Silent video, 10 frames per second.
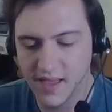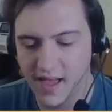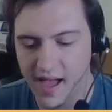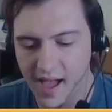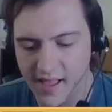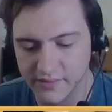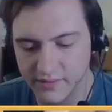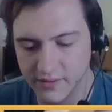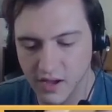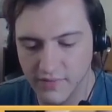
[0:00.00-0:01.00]
and
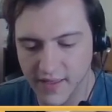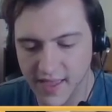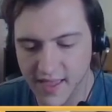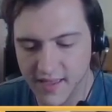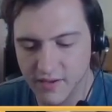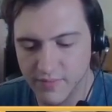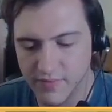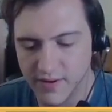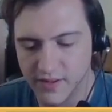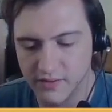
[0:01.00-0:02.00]
over here it would be
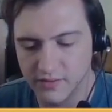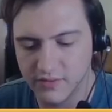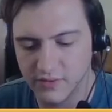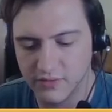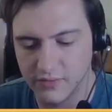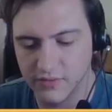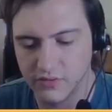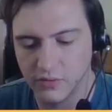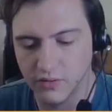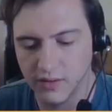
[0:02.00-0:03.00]
really good just to
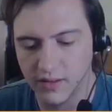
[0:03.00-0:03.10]
install